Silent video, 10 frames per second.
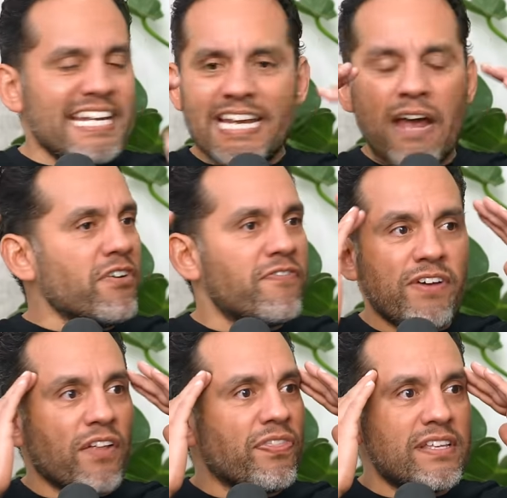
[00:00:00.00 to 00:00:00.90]
never, never
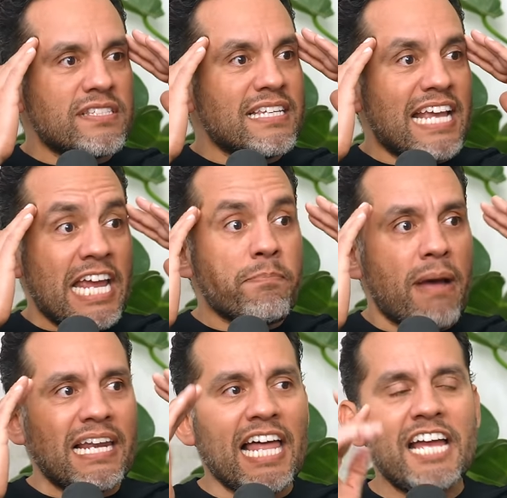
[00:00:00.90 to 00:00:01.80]
felt this in
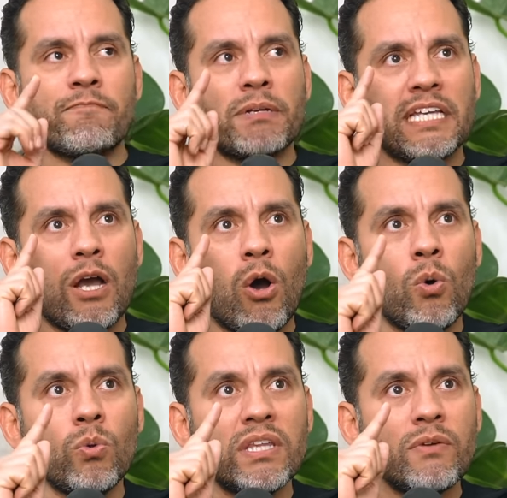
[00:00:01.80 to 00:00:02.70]
my life, but the
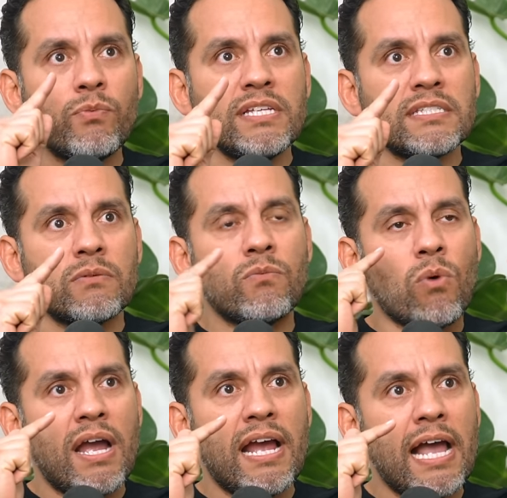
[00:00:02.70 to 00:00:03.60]
only reason
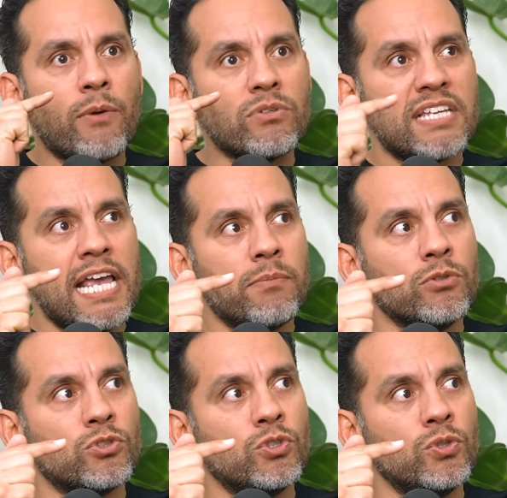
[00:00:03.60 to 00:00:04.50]
why I was
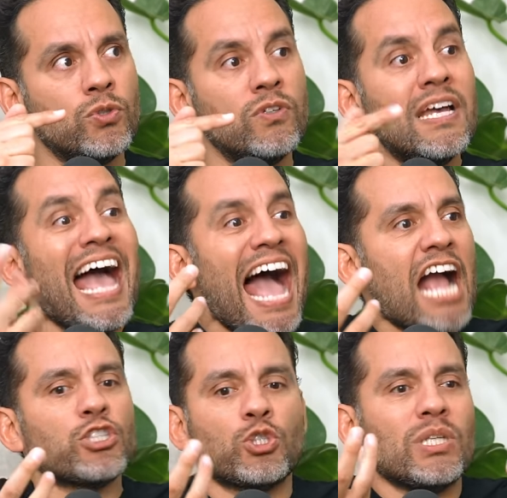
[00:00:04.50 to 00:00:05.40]
able to
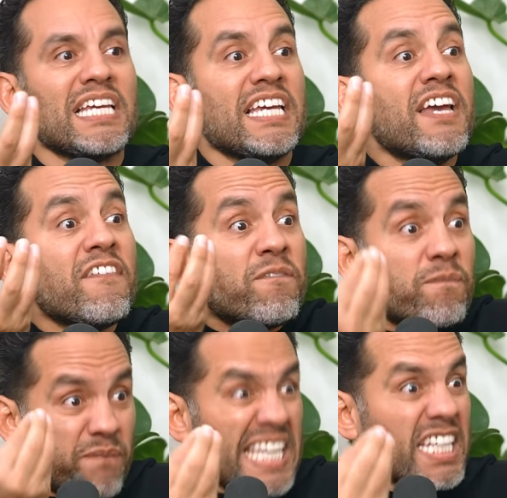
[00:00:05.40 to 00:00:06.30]
actually
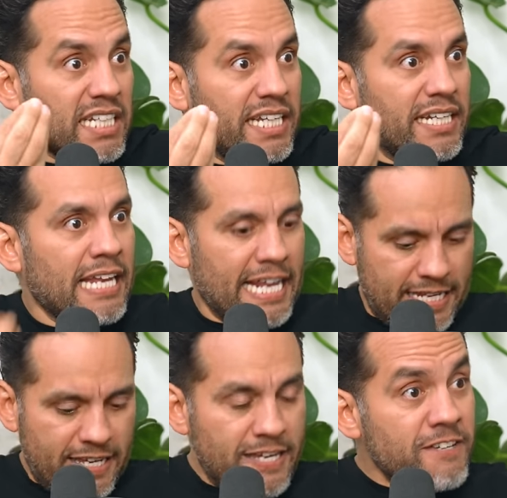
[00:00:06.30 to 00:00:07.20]
feel it,
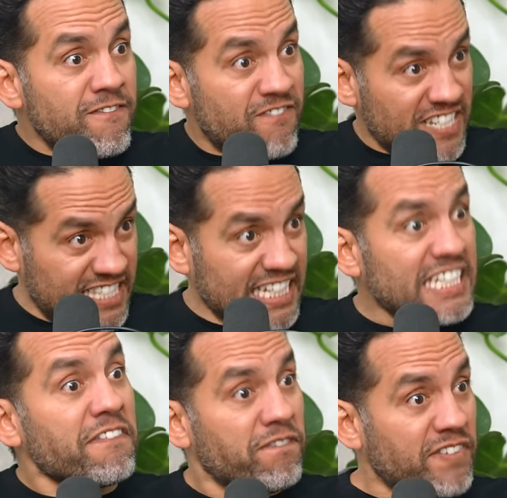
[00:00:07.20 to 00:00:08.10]
like
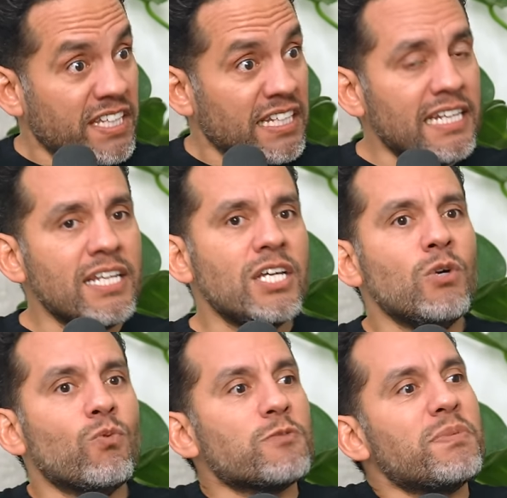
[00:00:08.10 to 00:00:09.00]
physically feel it,
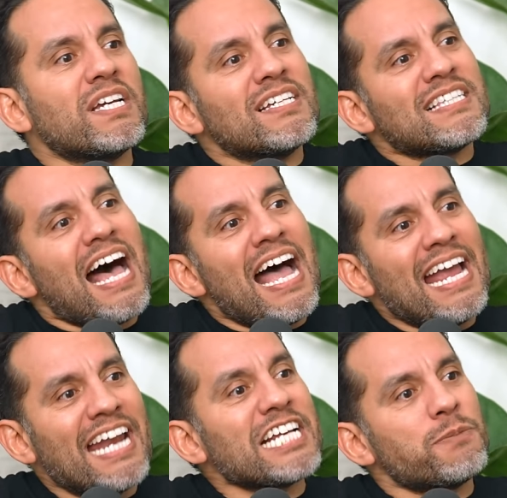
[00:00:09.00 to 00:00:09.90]
was because I
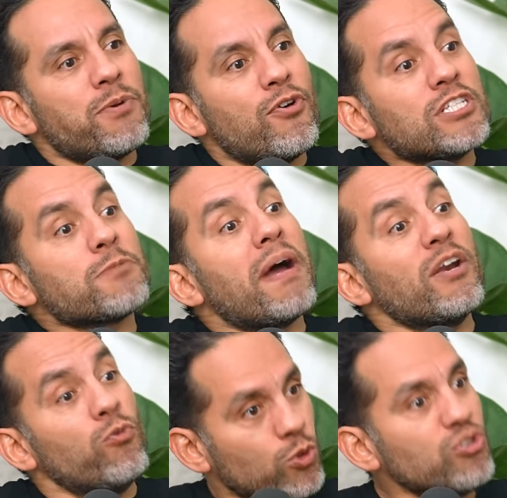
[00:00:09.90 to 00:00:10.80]
had experienced my
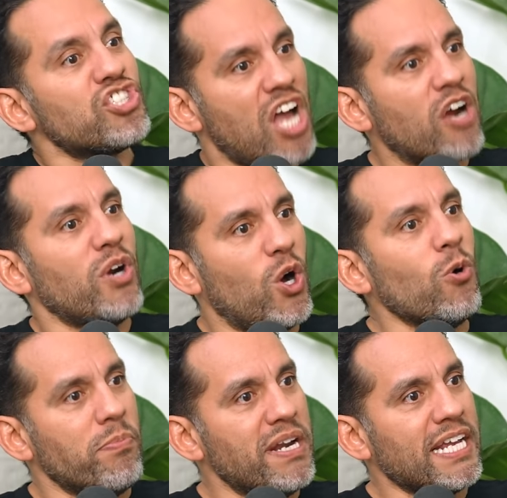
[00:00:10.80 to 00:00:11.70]
root chakra
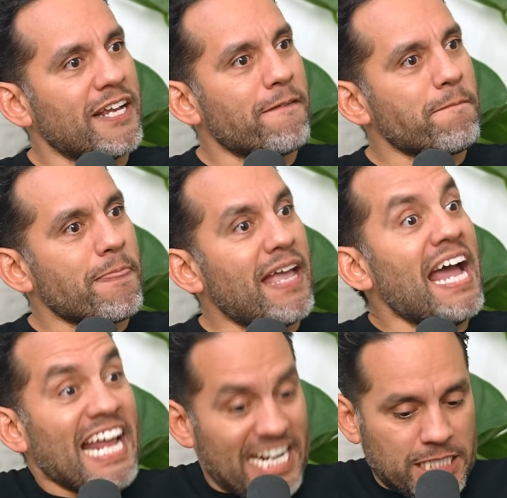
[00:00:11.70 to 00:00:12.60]
opening mm-hmm.
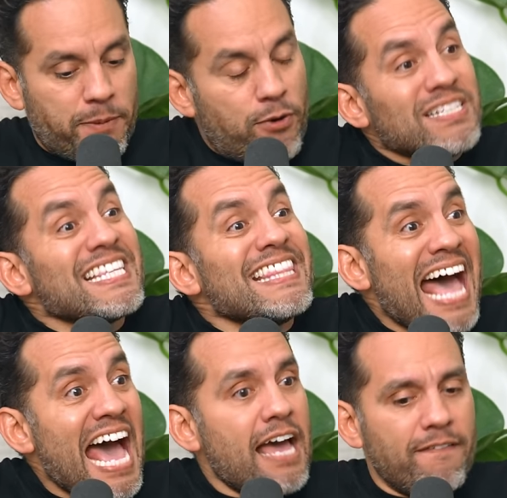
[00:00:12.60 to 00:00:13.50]
and I experienced
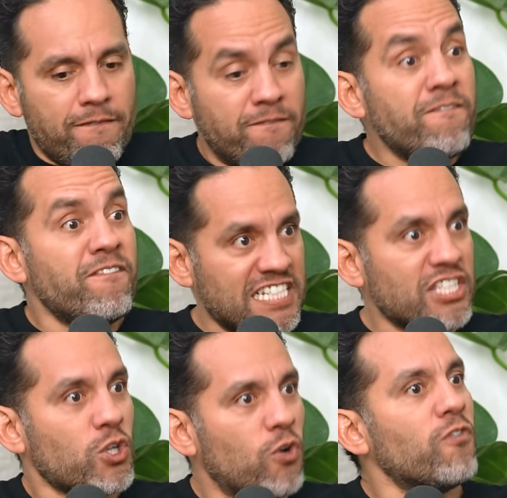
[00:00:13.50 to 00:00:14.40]
that
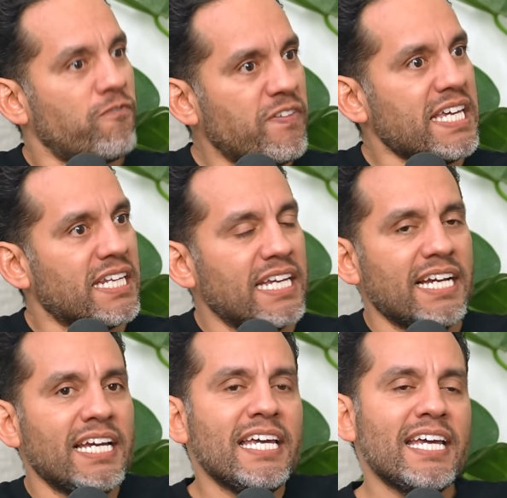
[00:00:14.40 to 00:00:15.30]
physical feeling.